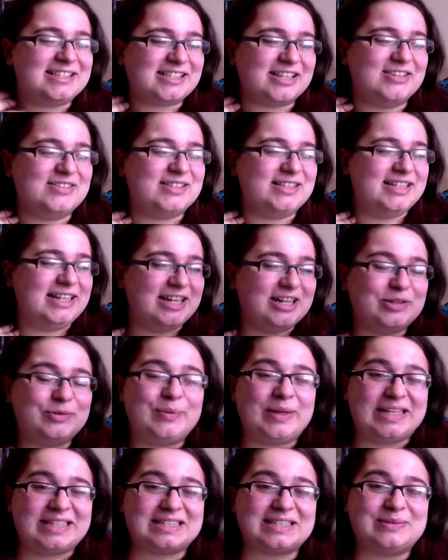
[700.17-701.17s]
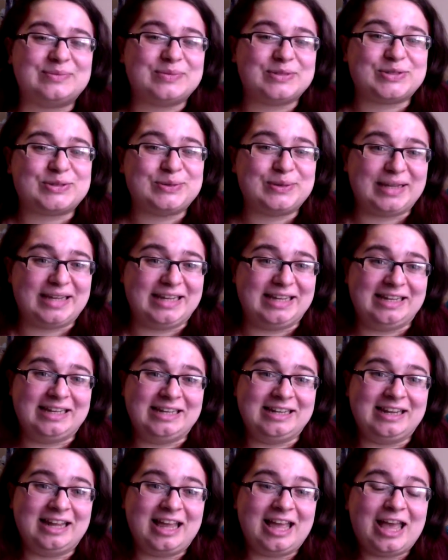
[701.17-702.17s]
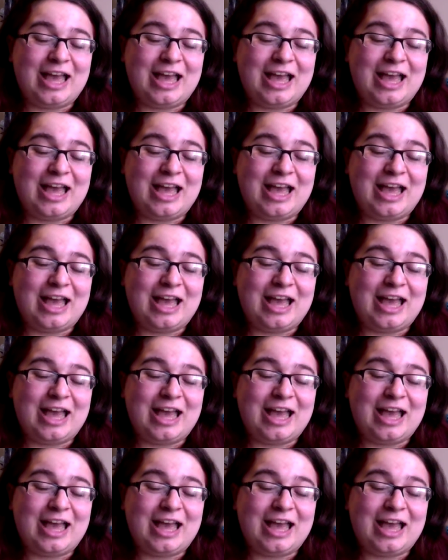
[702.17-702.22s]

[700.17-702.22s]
those little bits in between